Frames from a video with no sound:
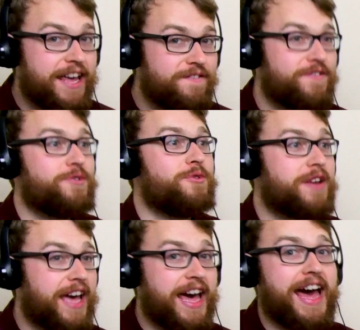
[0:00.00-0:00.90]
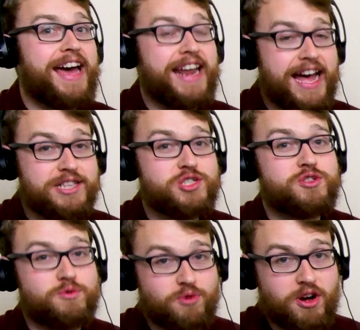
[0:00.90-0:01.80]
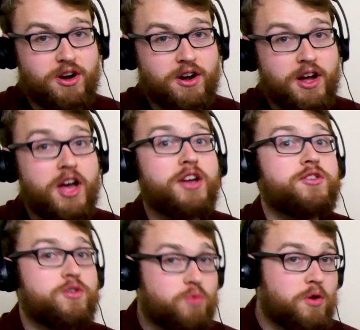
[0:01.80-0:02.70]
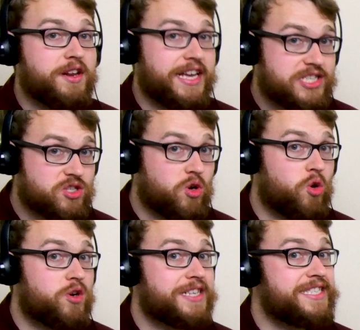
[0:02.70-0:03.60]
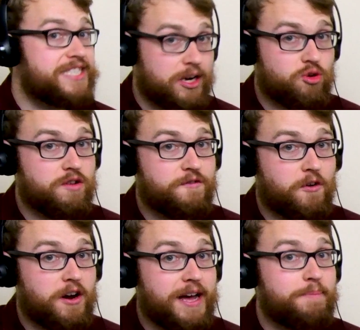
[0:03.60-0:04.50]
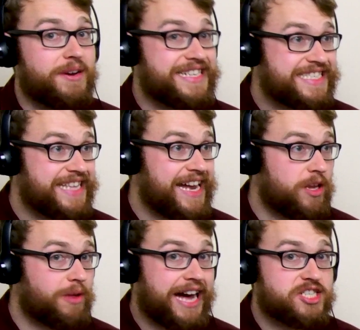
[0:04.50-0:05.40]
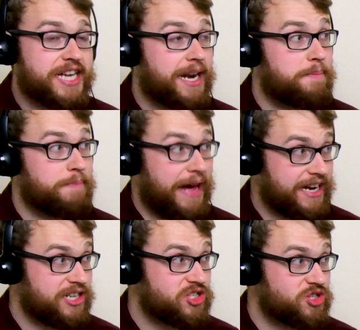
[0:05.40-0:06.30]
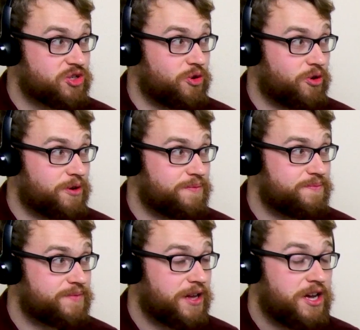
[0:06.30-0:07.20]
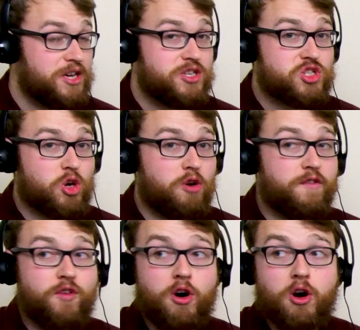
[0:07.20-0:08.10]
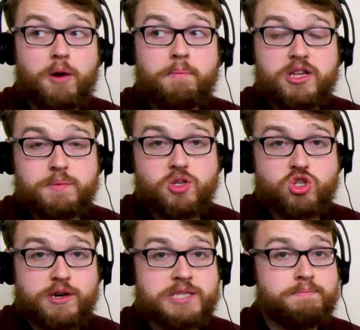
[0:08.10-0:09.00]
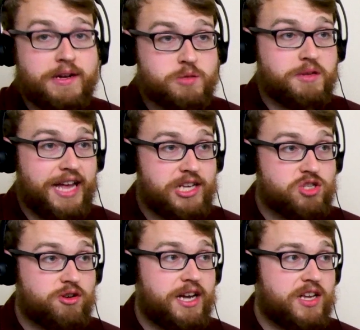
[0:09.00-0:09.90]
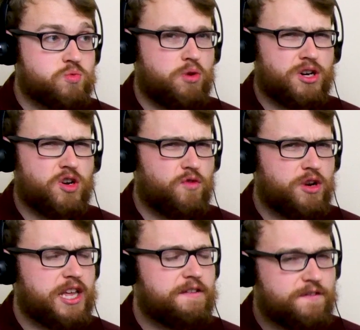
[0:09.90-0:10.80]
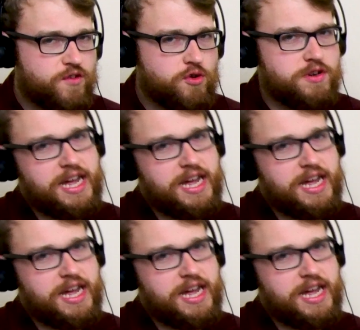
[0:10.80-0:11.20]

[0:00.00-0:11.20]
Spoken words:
if you get an answer wrong, you won't get scored 0 for it, but instead you will actually get a minus score. So for multiple choice, multiple answer, it is one of only a few